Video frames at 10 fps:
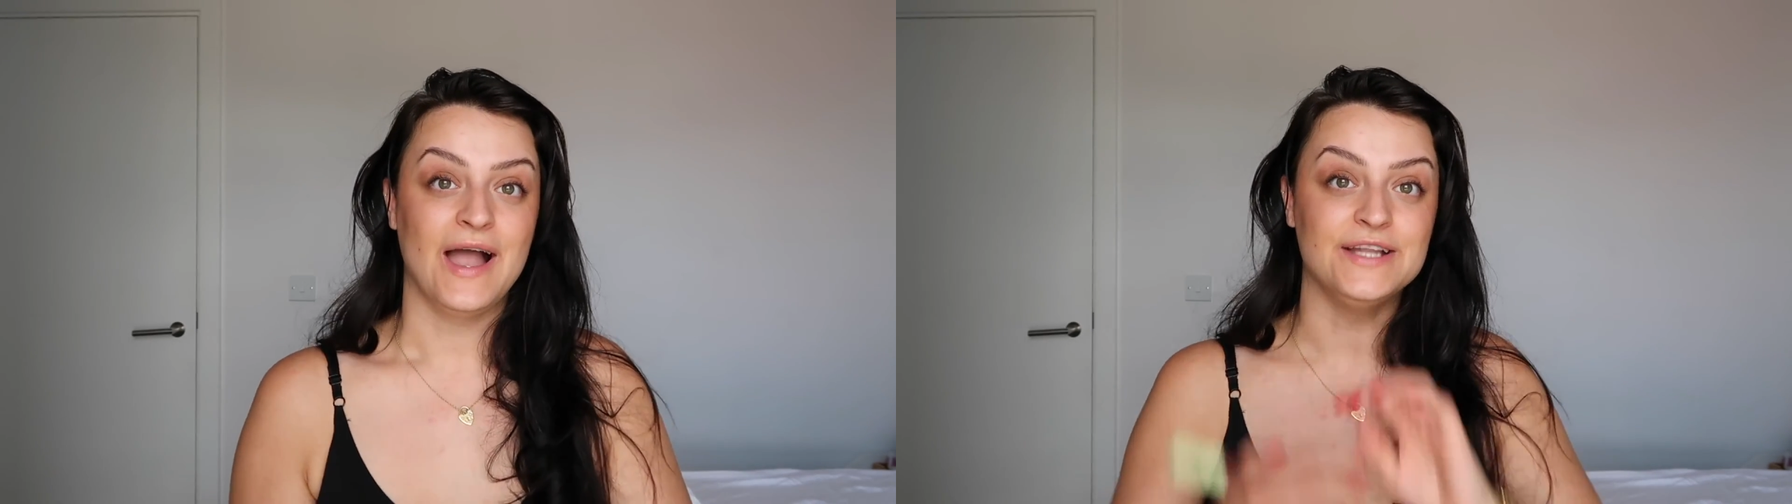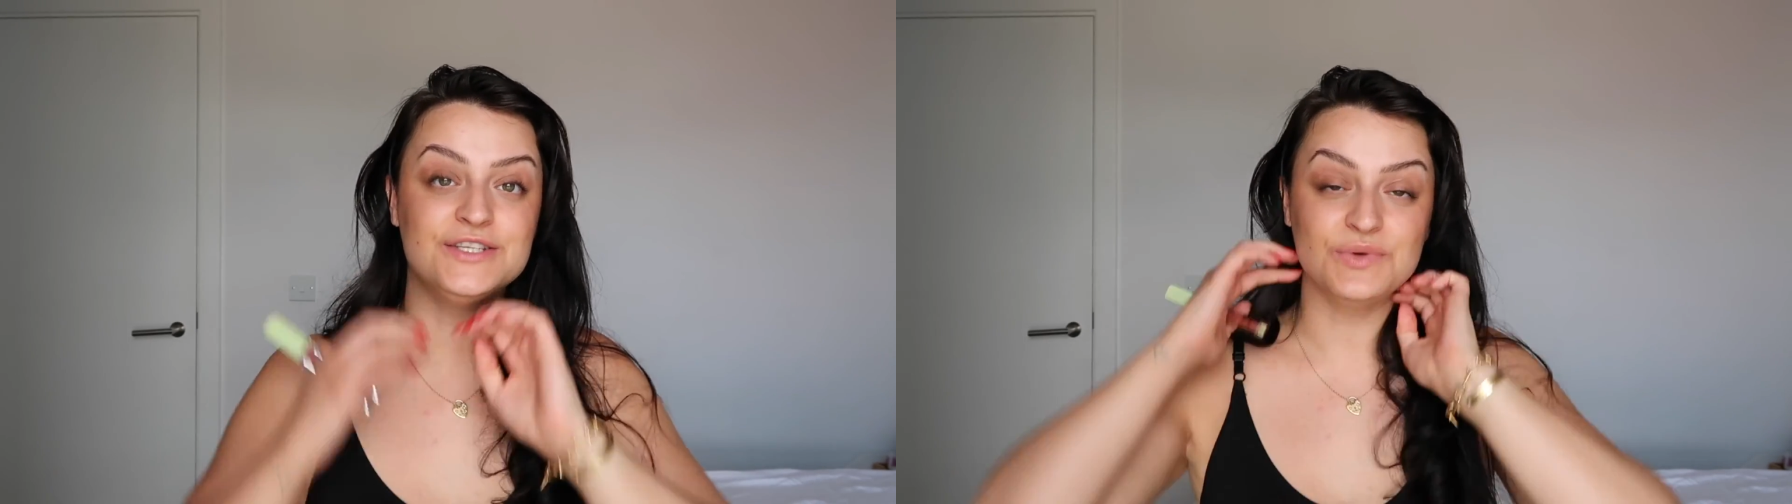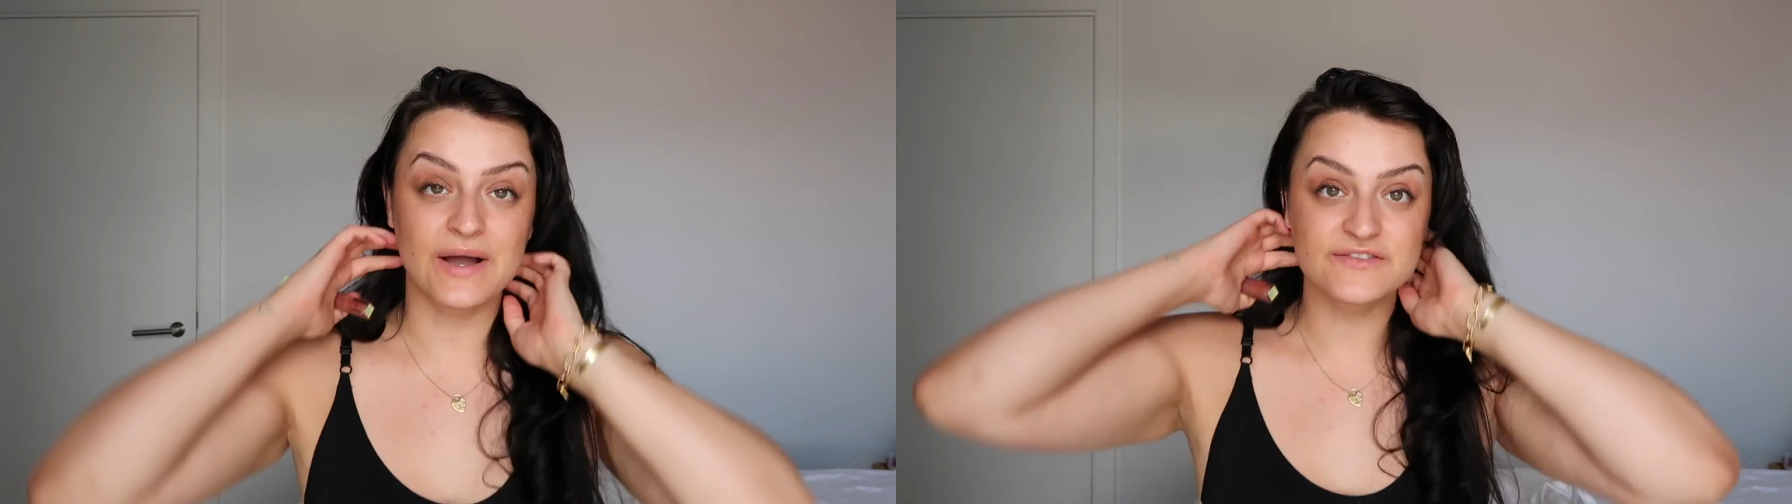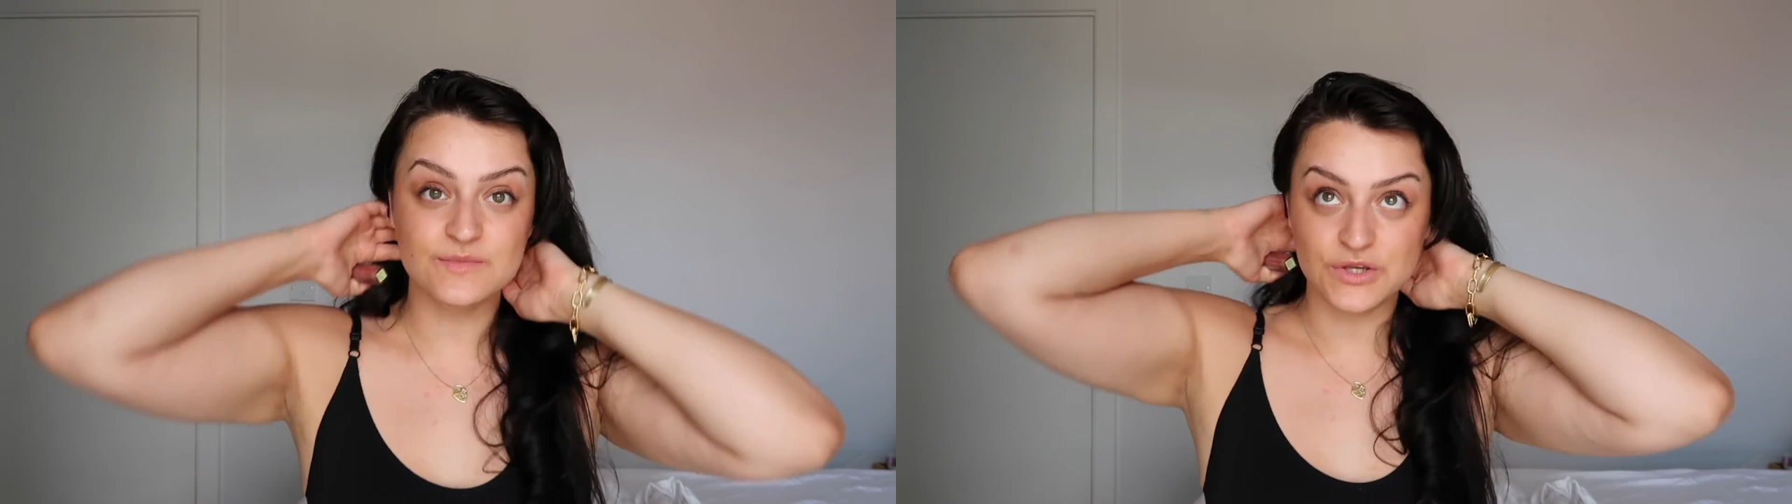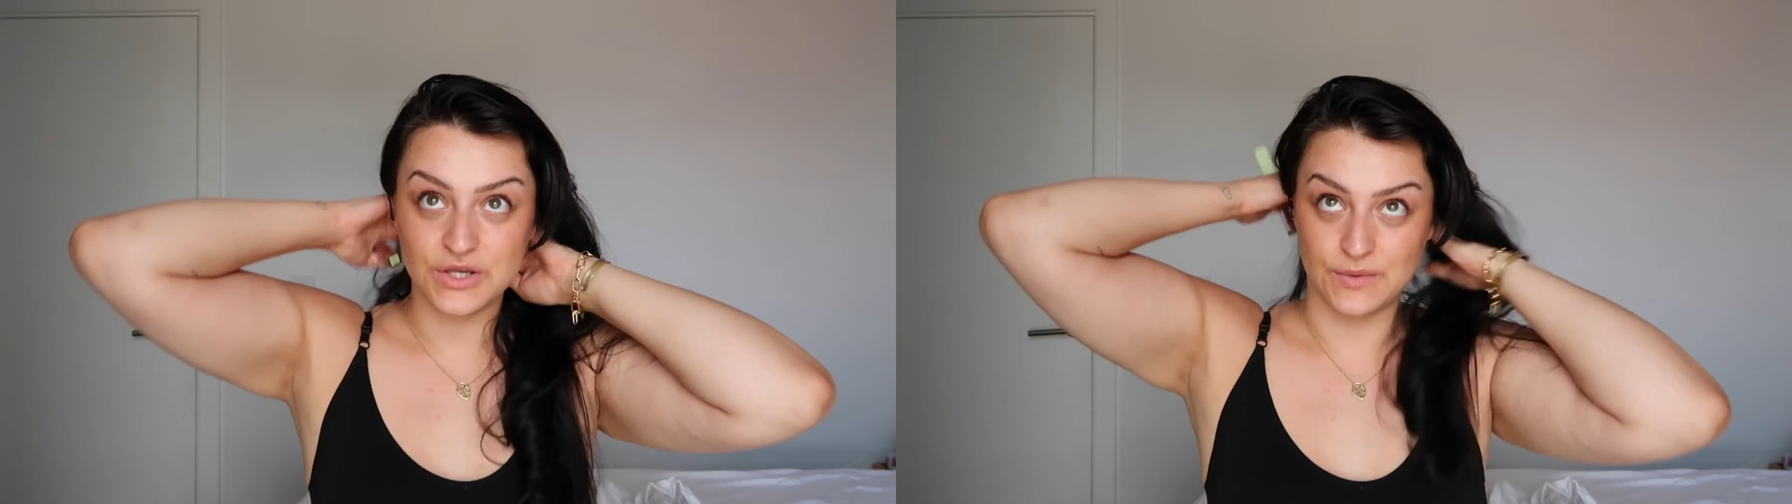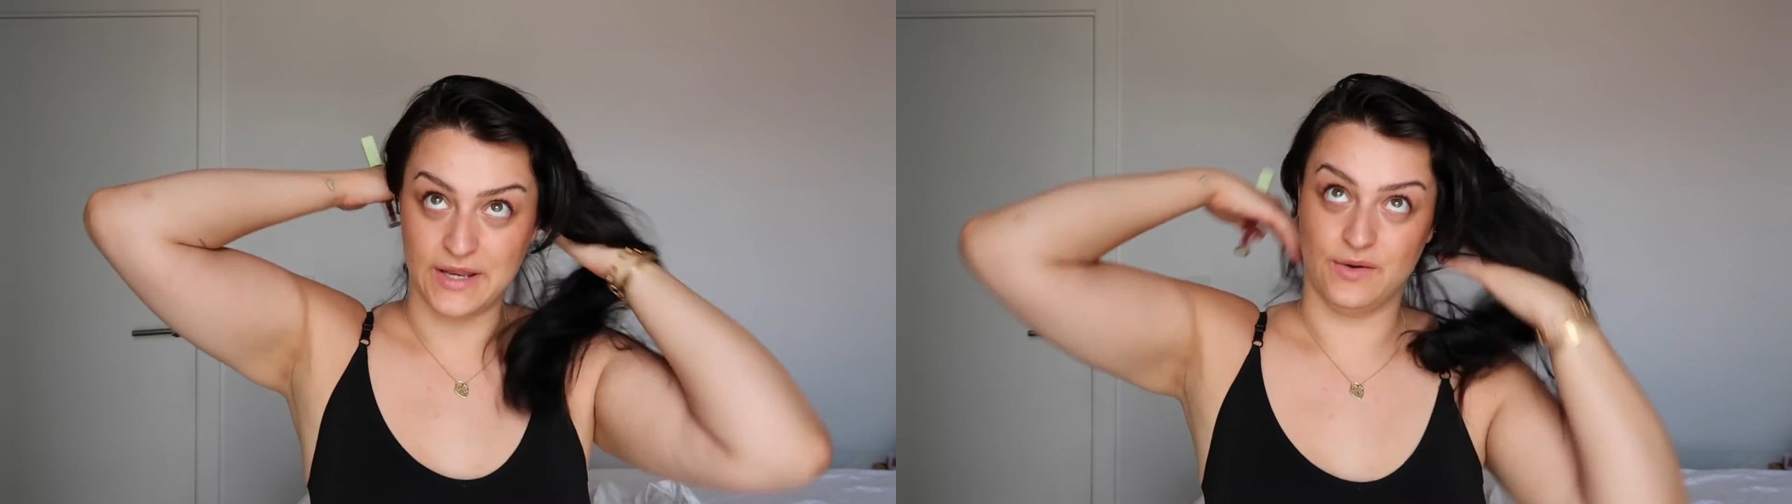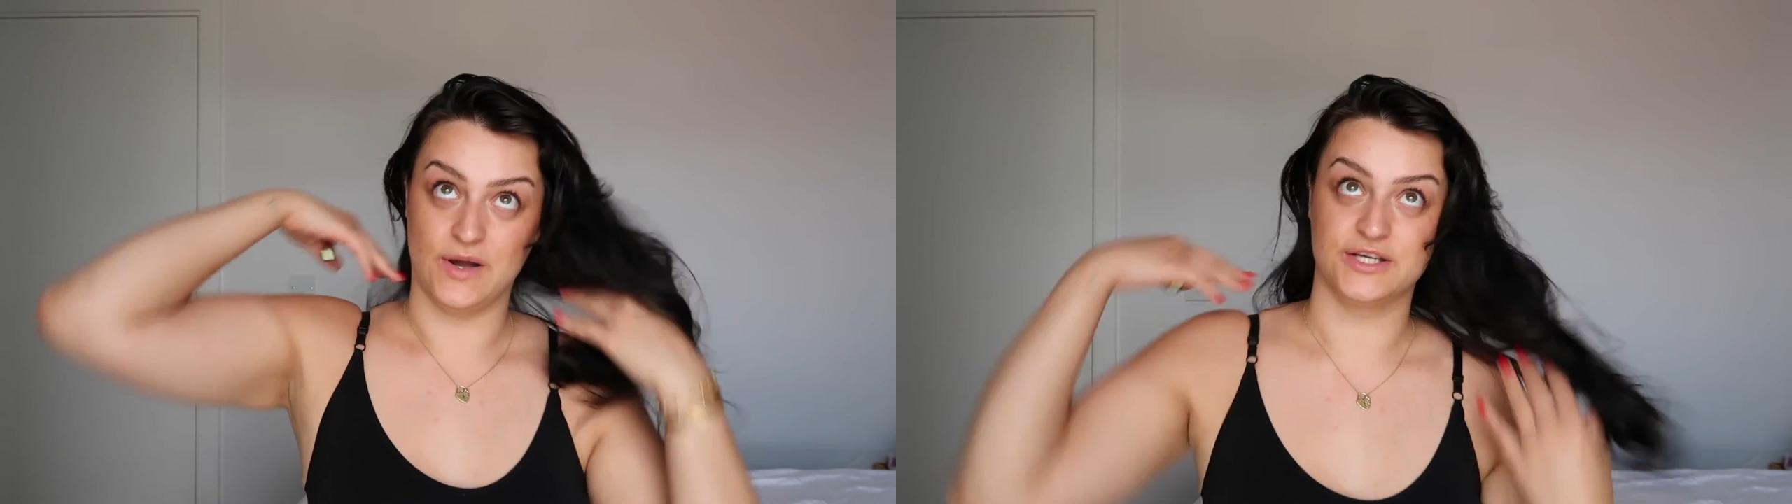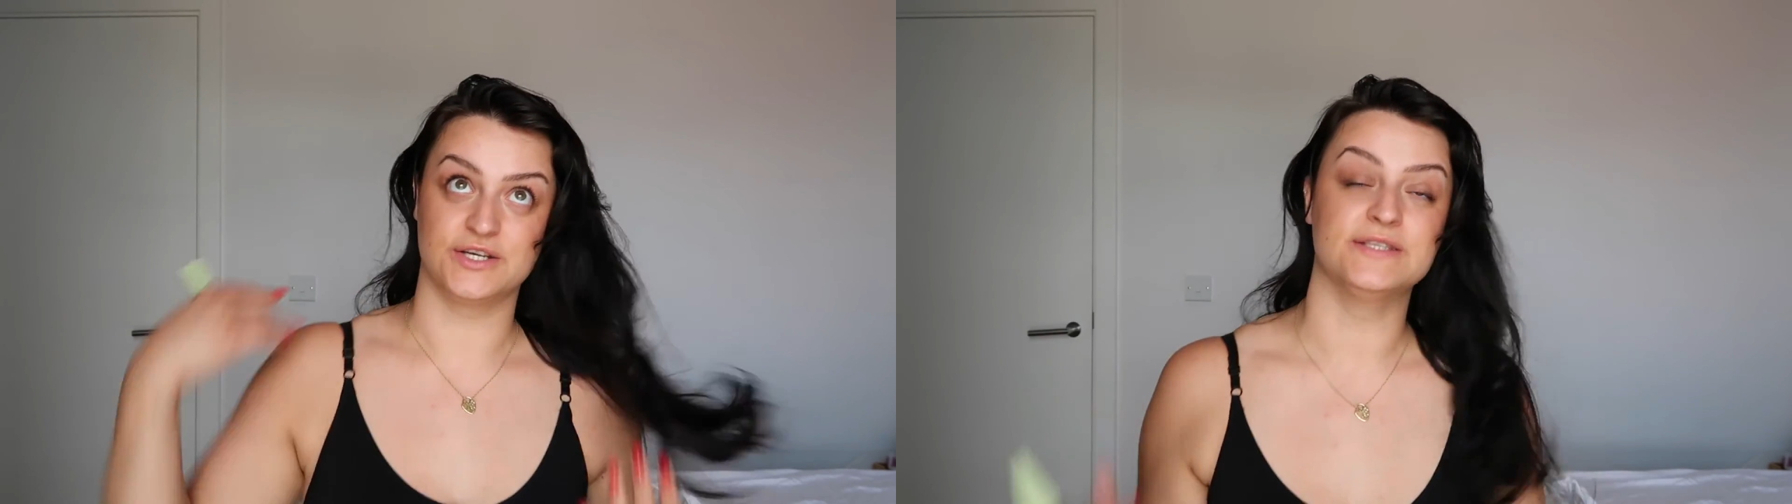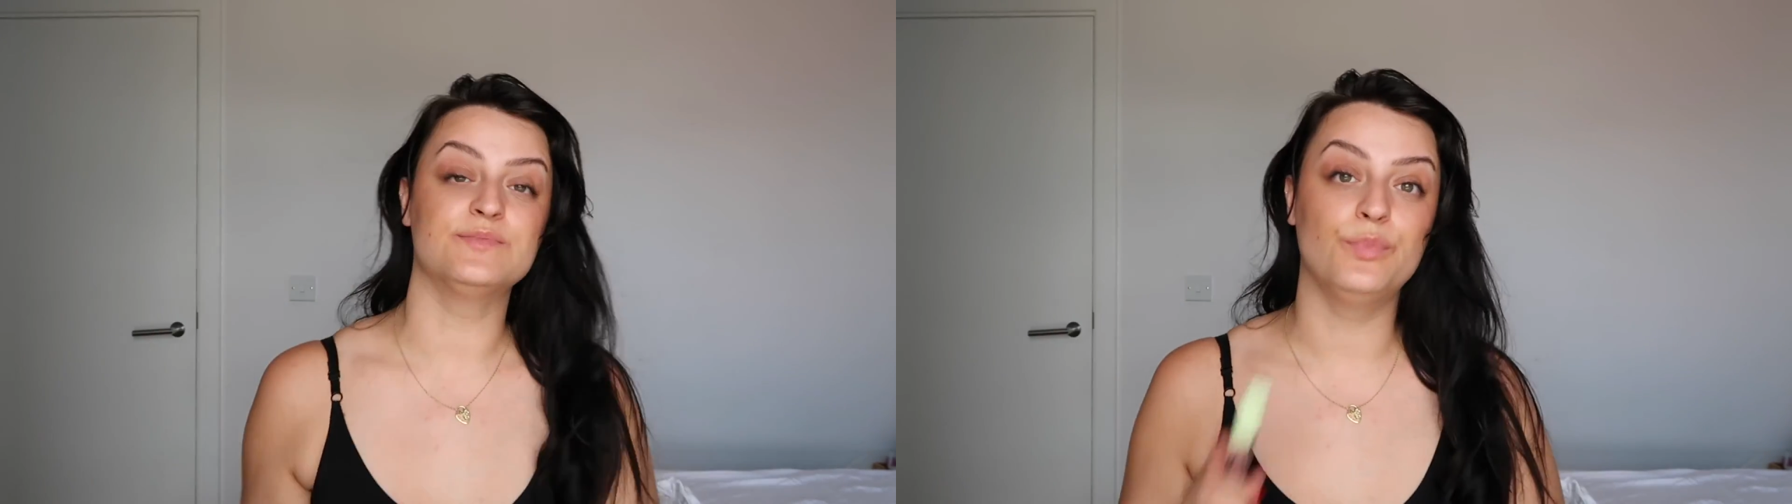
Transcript: I do have some Q&A questions,